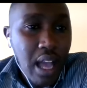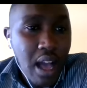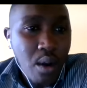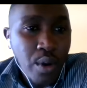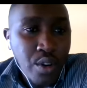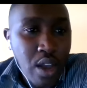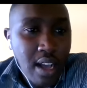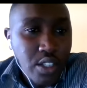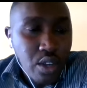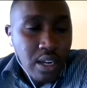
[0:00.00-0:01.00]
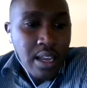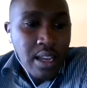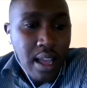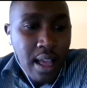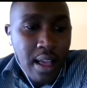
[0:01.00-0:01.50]
uh, when you're
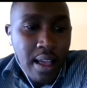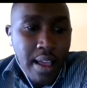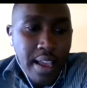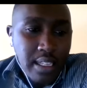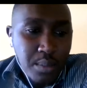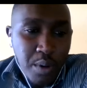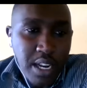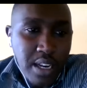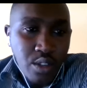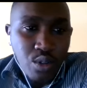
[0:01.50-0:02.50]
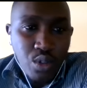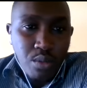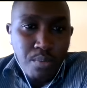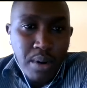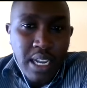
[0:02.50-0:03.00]
actually uh, explaining, you
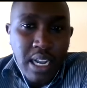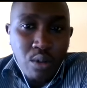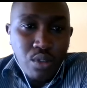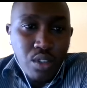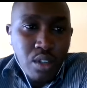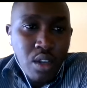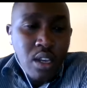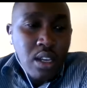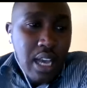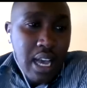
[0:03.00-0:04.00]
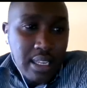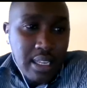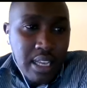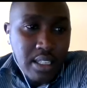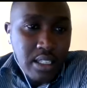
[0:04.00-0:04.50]
should bring out uh,
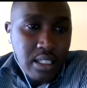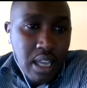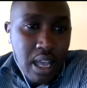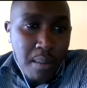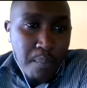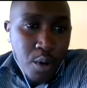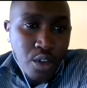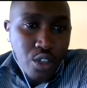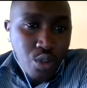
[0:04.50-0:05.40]
such uh, point.